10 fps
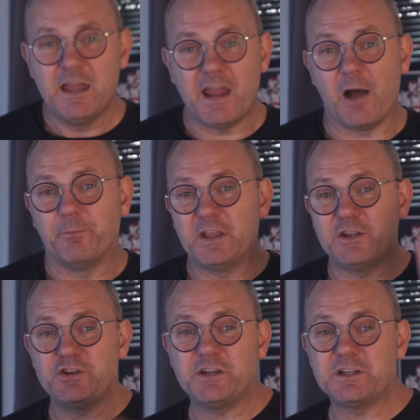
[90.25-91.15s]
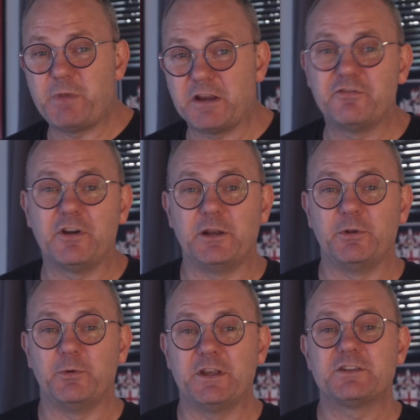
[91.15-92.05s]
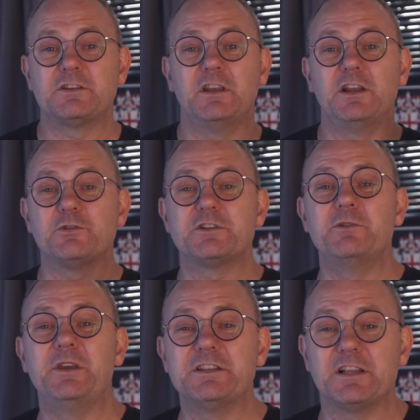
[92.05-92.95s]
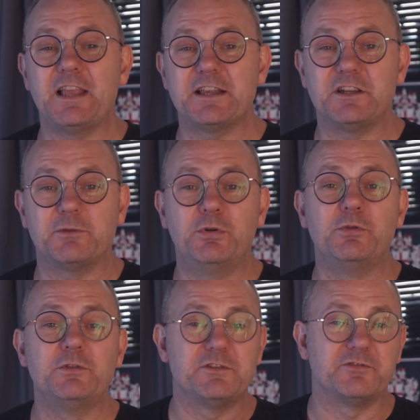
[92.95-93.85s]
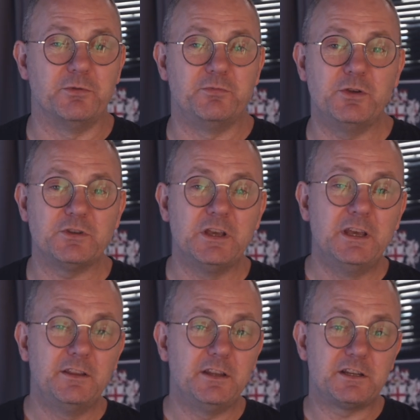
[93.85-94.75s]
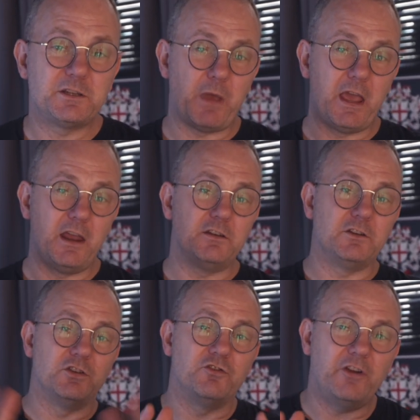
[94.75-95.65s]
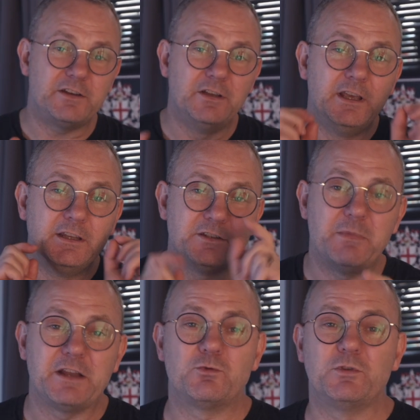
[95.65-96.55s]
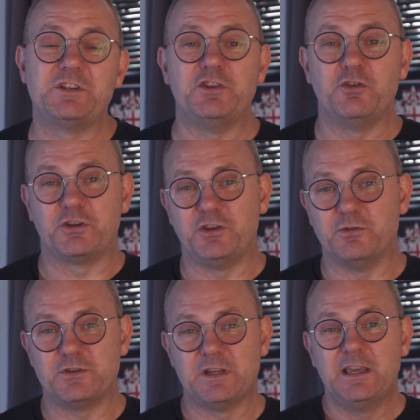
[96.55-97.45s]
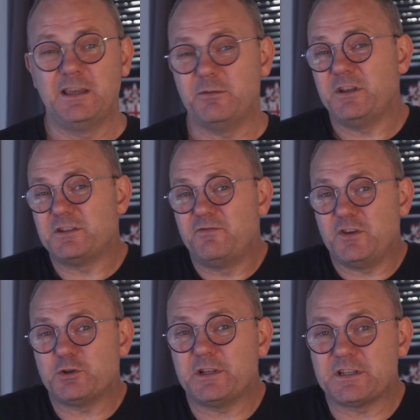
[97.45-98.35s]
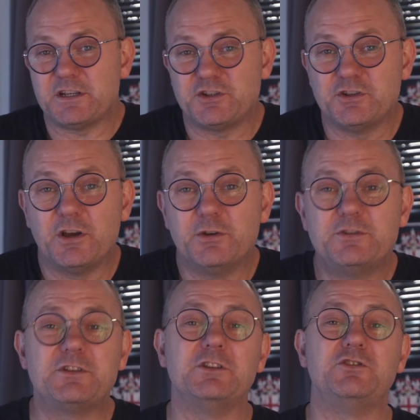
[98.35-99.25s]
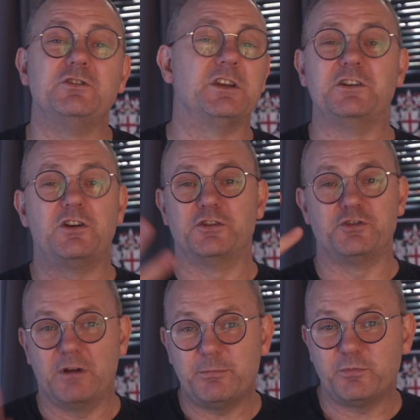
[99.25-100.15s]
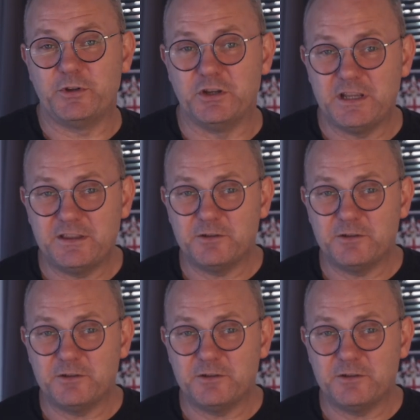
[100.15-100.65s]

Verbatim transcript: Now, as you'd expect for AWS, it also means elastic pools of compute that expand and contract to match what's in your queues. It means visualization nodes that you can conjure up when you need